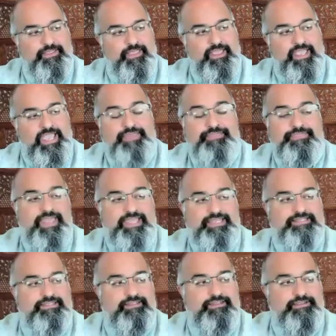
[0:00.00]
And that,
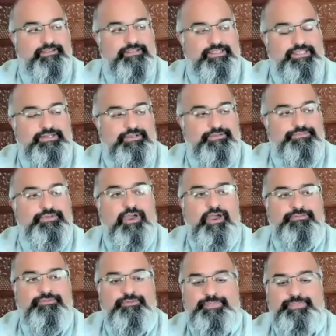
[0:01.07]
if
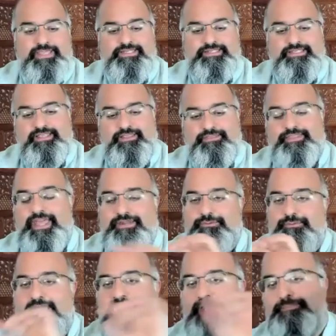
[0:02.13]
God forbid that
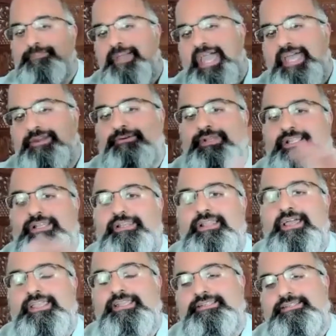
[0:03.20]
red battery
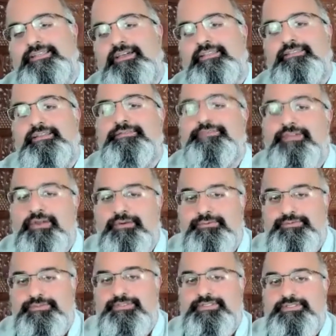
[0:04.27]
lights on their
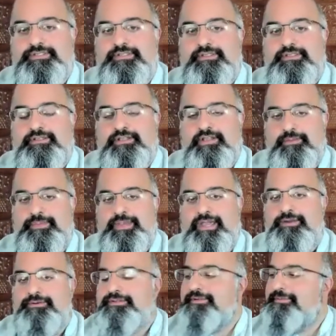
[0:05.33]
phones come
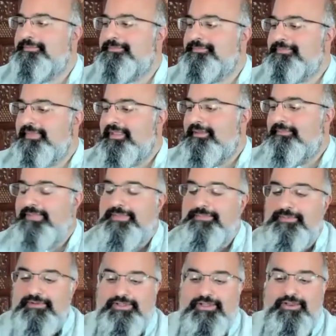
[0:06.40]
out,
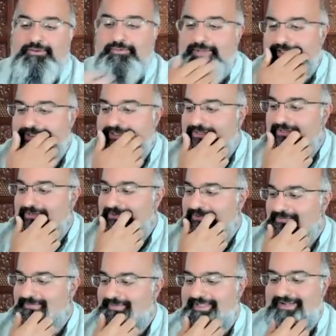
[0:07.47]
people go into,
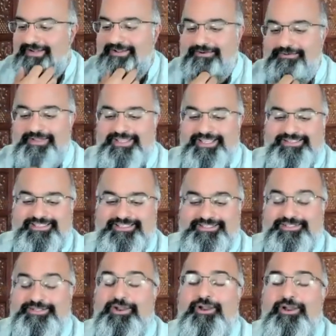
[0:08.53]
this
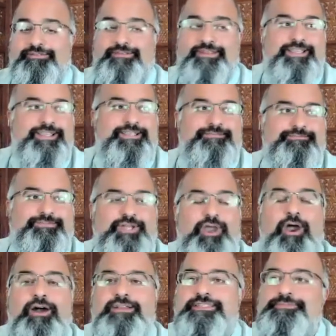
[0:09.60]

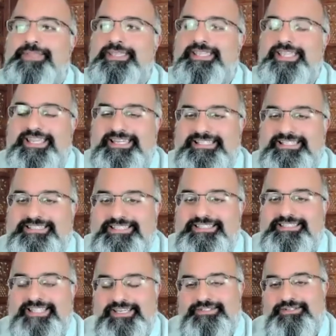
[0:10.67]
cosmic and
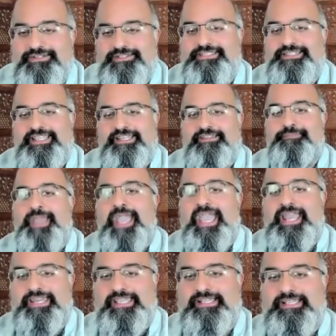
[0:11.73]
existential state of
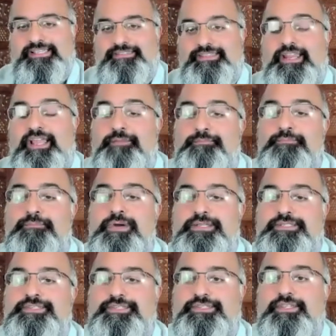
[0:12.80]
panic that I
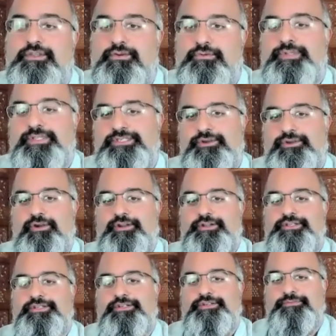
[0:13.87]
must recharge.